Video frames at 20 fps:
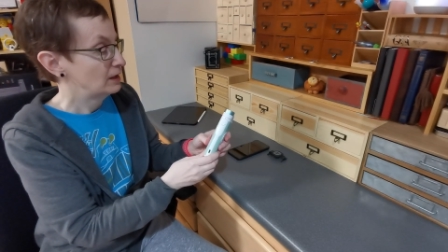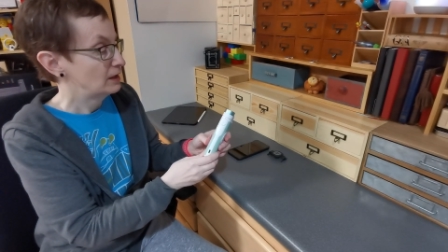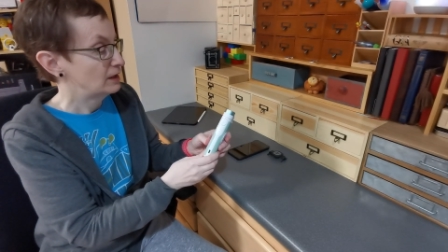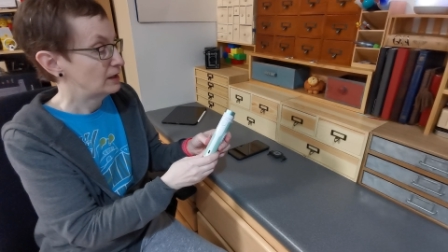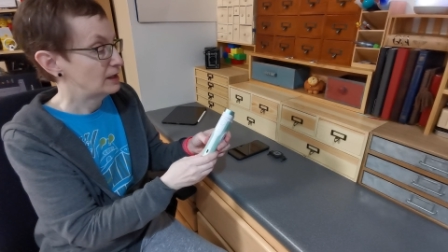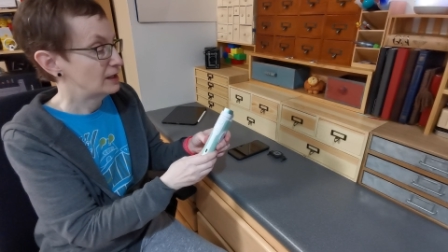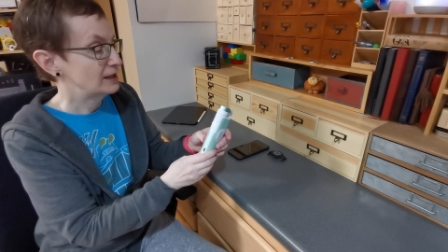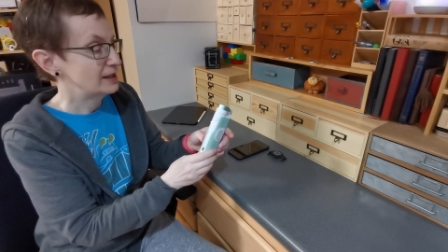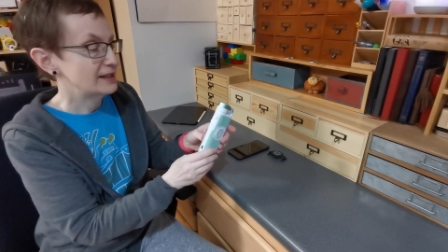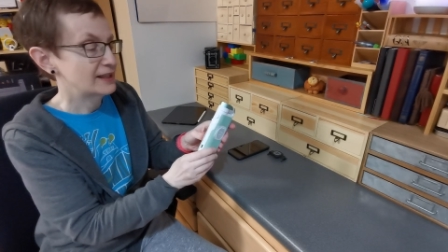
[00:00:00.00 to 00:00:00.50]

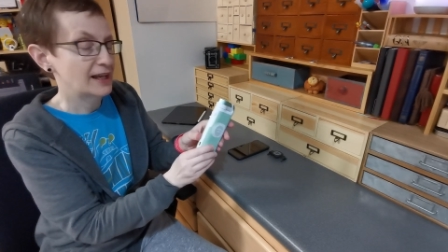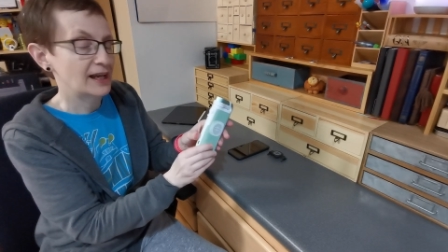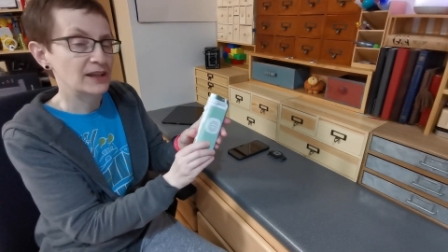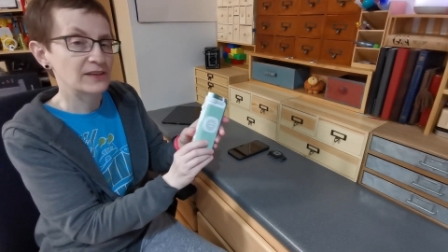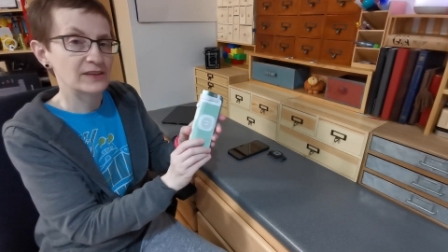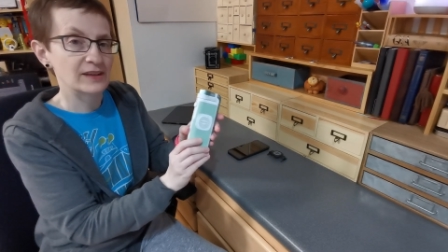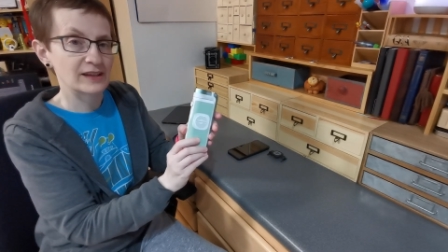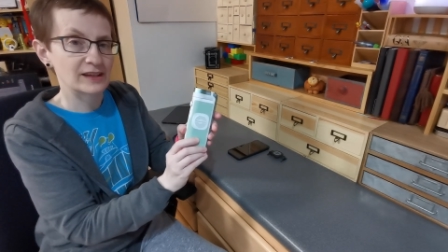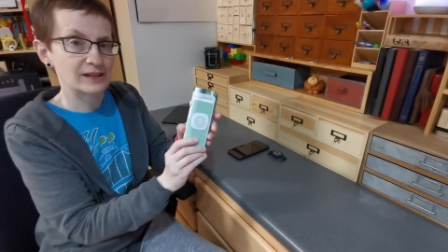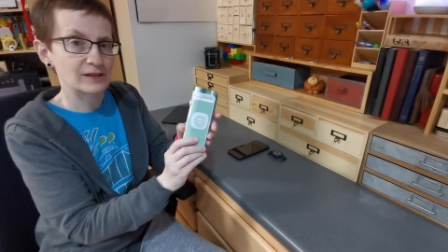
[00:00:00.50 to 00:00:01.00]
It
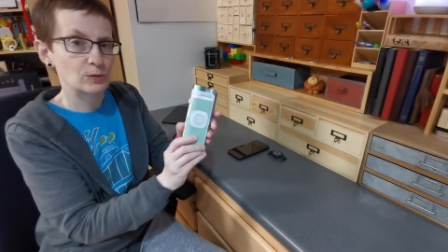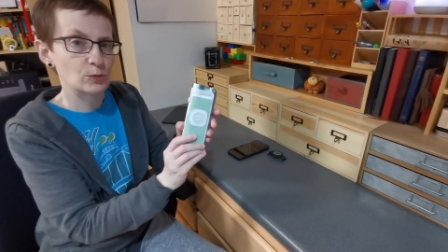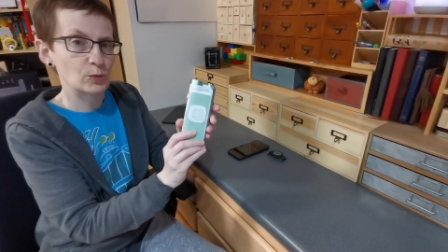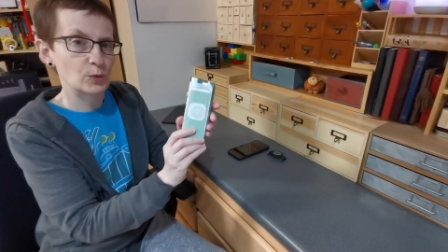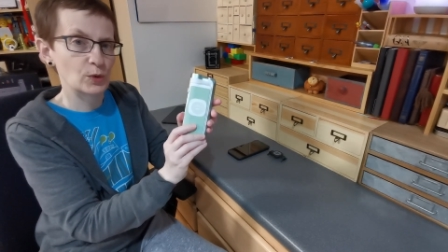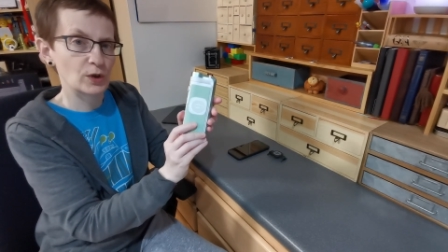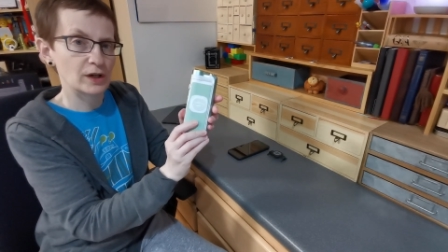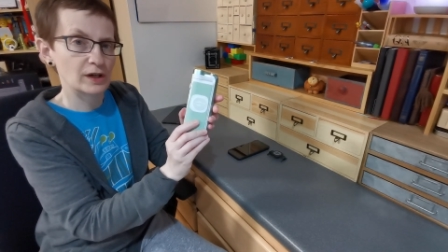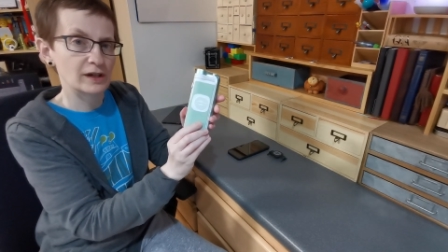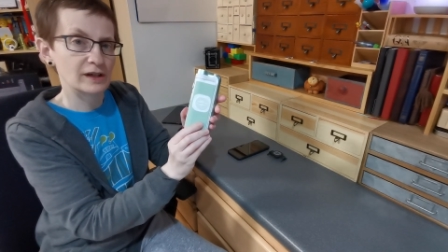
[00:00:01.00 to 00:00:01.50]
has like
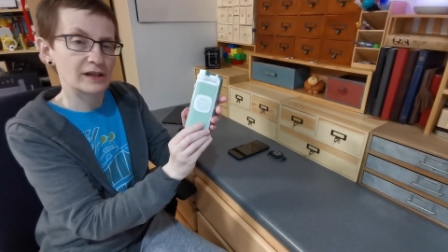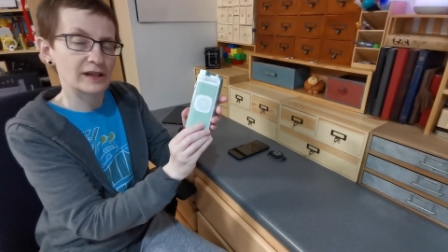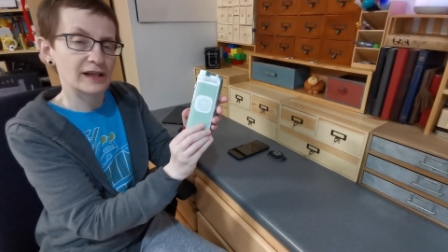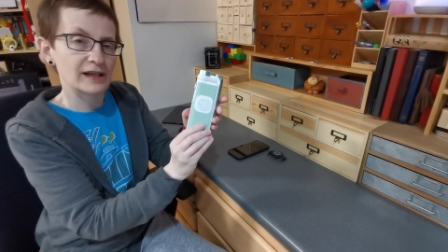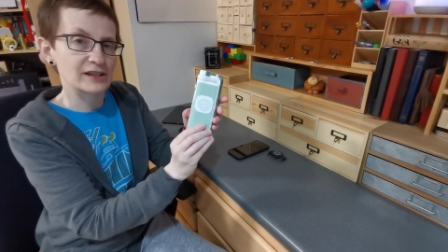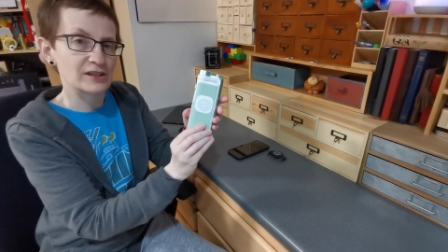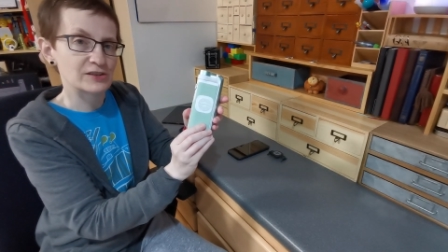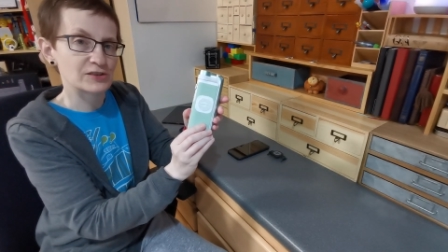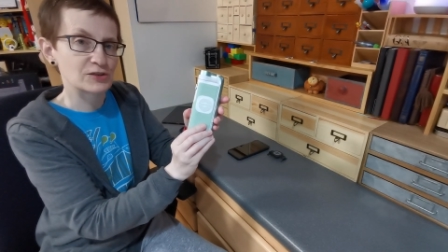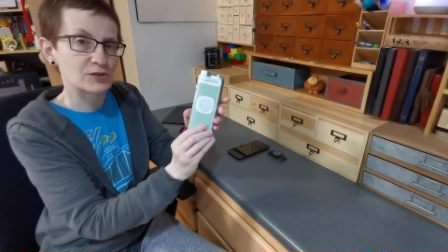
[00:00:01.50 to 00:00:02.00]

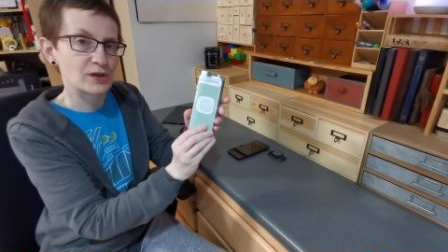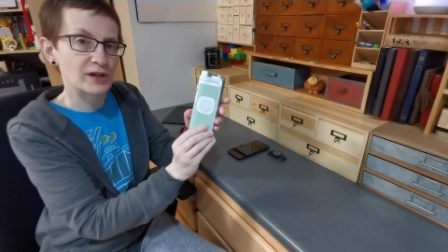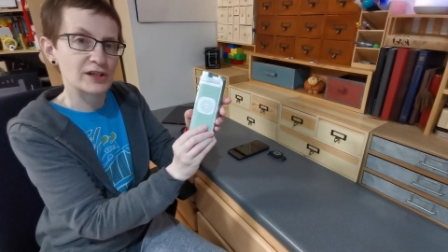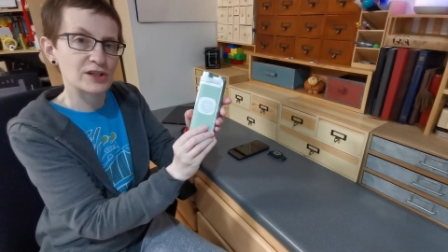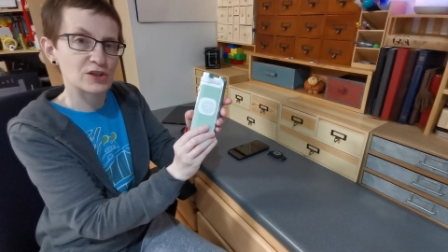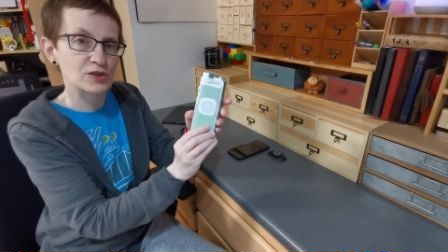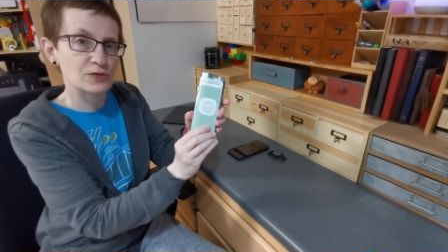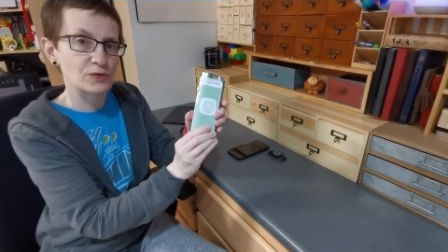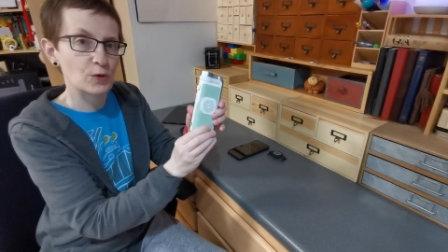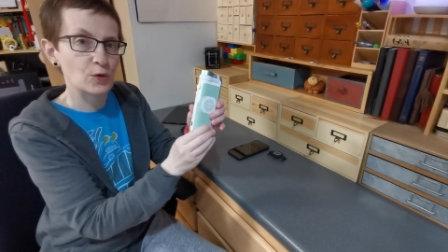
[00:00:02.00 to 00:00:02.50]
a
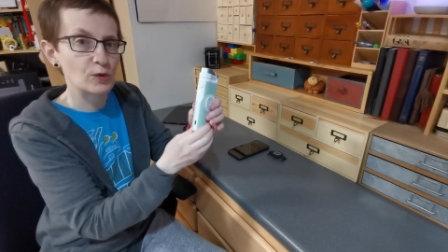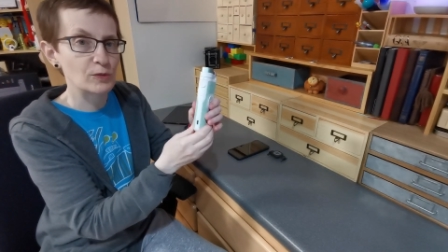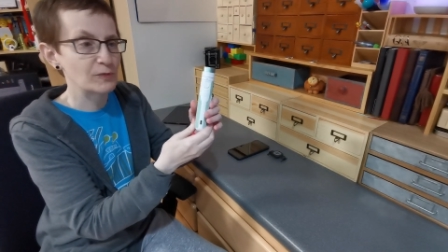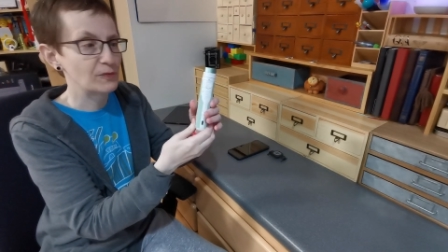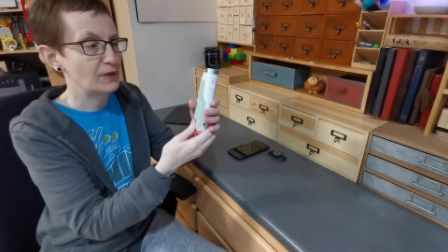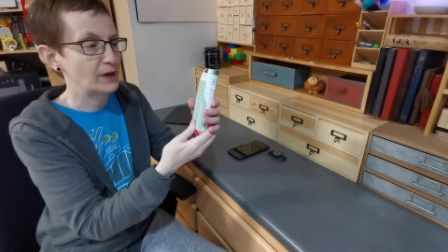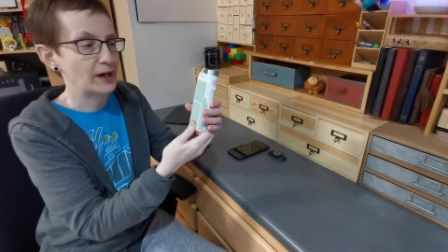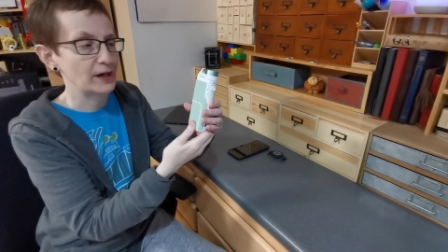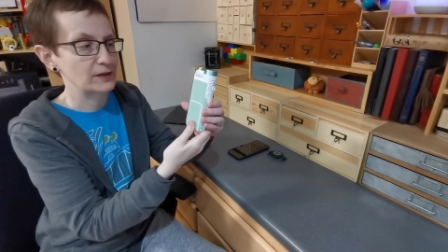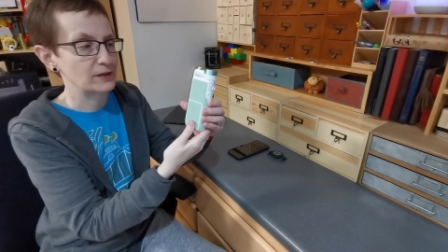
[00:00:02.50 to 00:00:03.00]
strange form
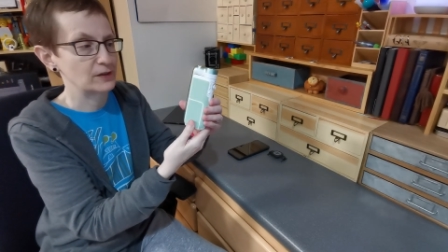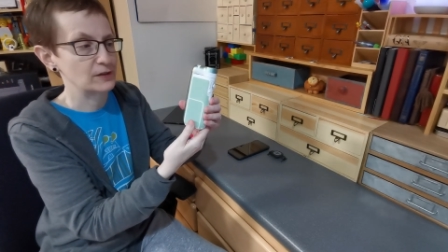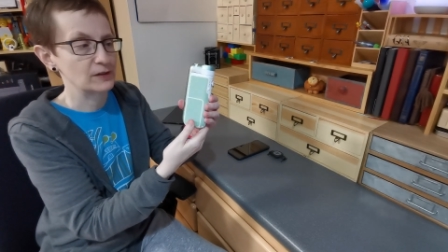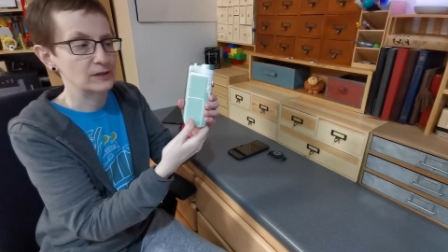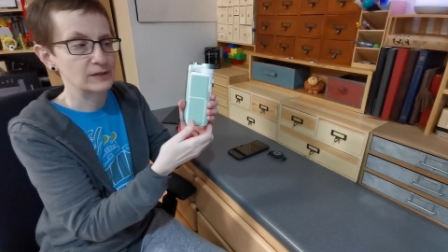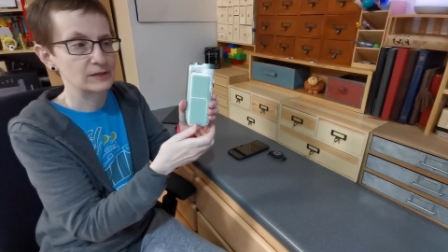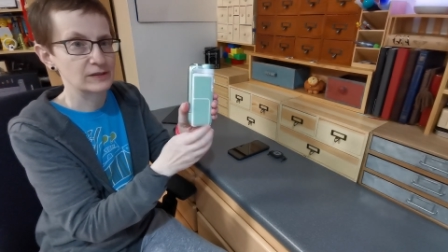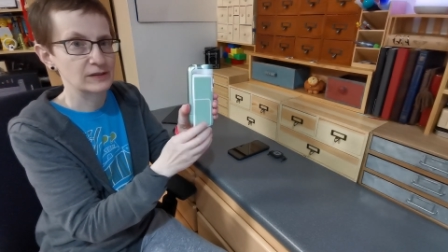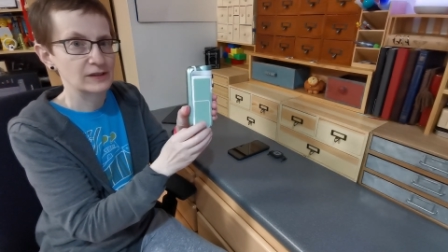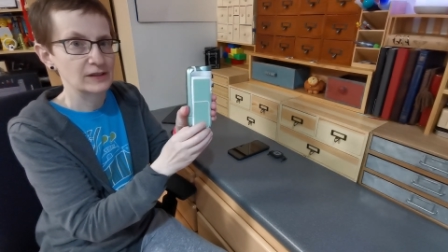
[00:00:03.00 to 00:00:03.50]

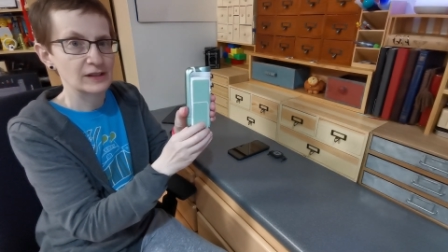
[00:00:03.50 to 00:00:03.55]
factor.